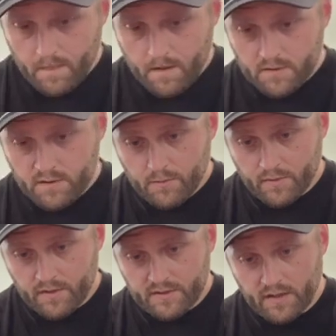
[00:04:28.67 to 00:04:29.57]
Super
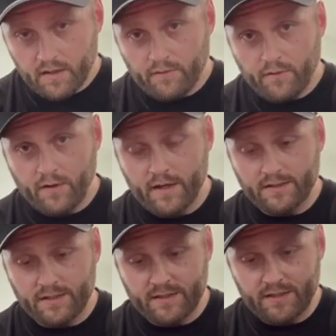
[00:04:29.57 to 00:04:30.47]
excited for you guys
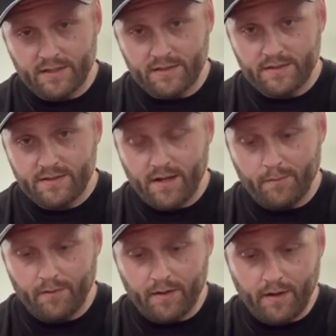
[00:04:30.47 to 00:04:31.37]
to see this
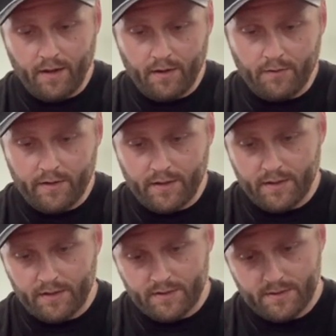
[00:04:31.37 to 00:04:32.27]
template now.
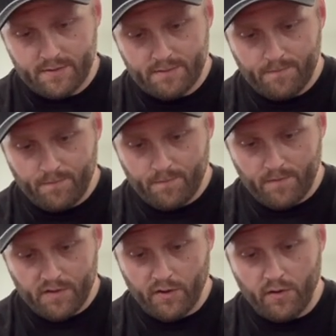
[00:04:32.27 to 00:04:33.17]
The
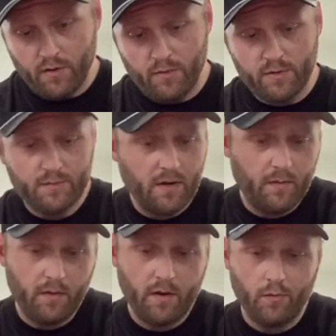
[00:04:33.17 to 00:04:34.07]
Toyota was
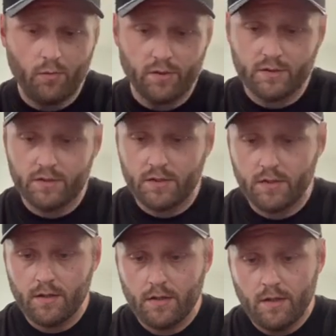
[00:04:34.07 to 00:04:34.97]
probably our worst
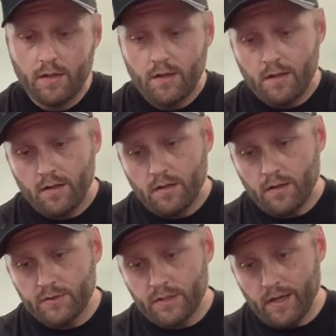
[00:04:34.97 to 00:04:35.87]

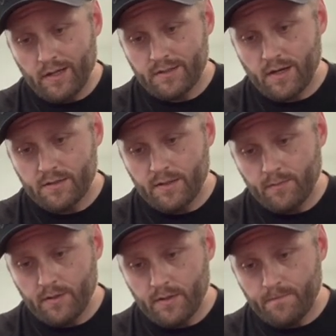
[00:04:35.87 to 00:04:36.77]
Losi NASCAR
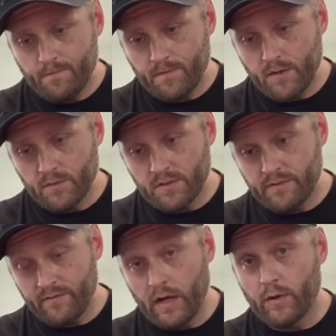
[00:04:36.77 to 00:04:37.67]
template. It was the
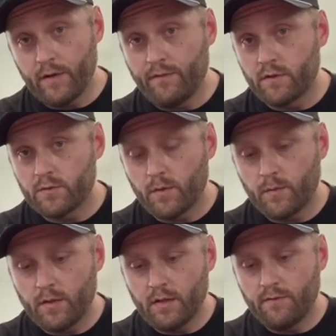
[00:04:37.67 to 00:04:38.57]
very first one
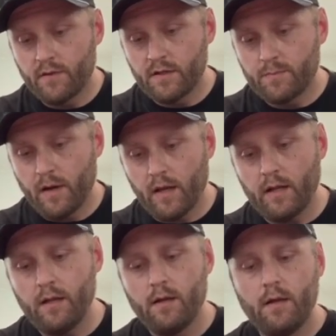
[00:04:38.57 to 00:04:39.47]
we did for this body,
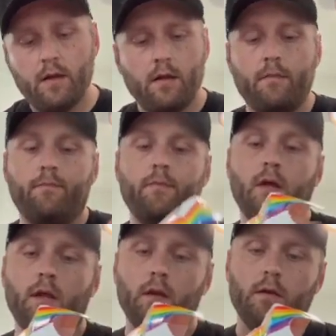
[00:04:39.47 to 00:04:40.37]

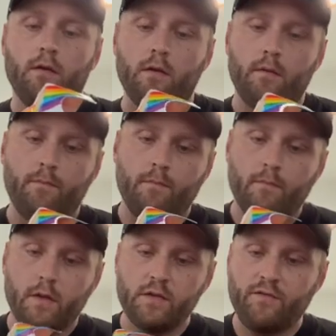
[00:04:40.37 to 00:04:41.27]
and
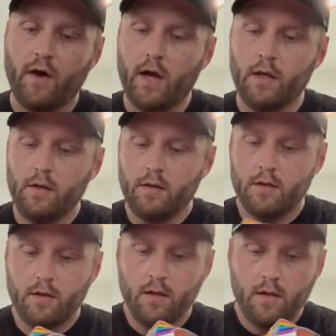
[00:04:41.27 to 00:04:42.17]
it's fine.
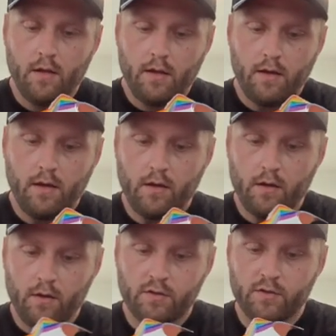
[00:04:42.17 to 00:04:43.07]
It could
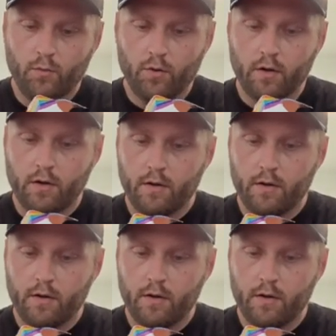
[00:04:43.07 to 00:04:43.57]
use some work.